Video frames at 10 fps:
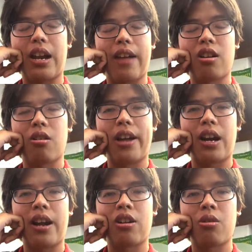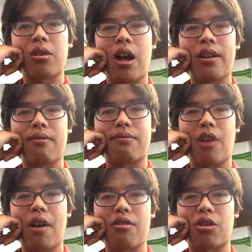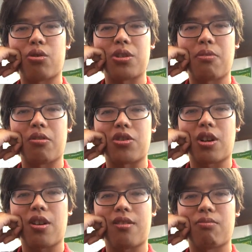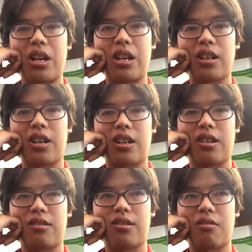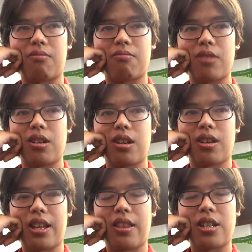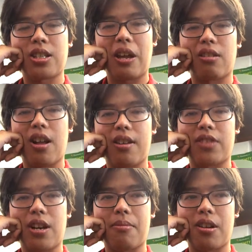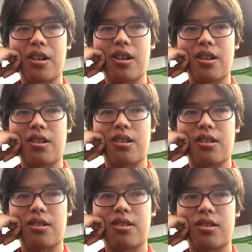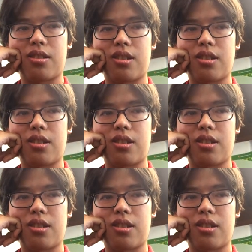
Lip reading: And I know a lot of other Quiz Bowlers are really they spend a lot of time on it, and